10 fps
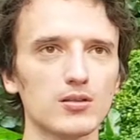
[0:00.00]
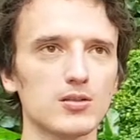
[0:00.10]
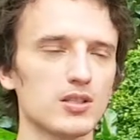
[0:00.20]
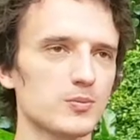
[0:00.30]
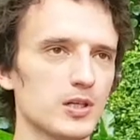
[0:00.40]

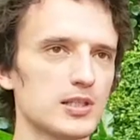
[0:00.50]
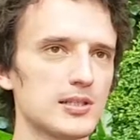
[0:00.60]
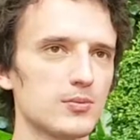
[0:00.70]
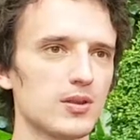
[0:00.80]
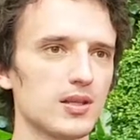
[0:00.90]
So
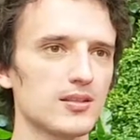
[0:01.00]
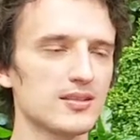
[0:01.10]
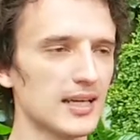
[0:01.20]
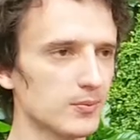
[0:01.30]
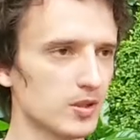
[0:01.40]
especially with that
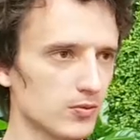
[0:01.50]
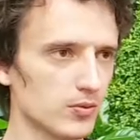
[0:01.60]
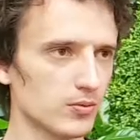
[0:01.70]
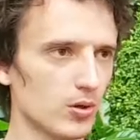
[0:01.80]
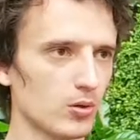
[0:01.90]
statement we
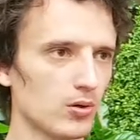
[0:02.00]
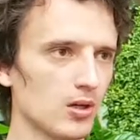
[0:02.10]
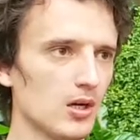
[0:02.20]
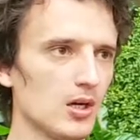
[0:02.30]
wrote,